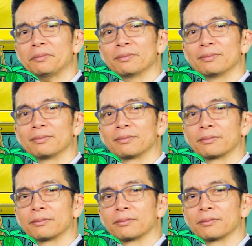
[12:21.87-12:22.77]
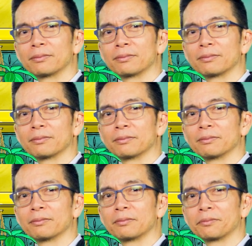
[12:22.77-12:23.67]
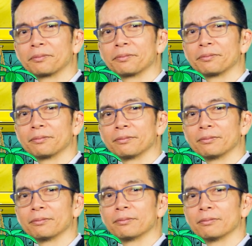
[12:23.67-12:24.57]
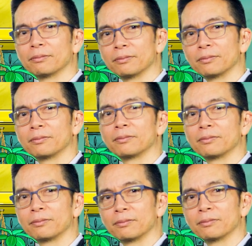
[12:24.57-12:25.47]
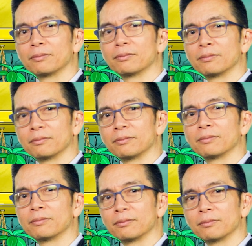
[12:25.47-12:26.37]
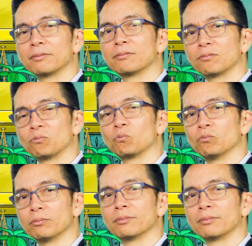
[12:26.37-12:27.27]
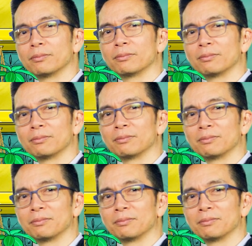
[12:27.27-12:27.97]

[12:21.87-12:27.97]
No words are spoken by the person on screen.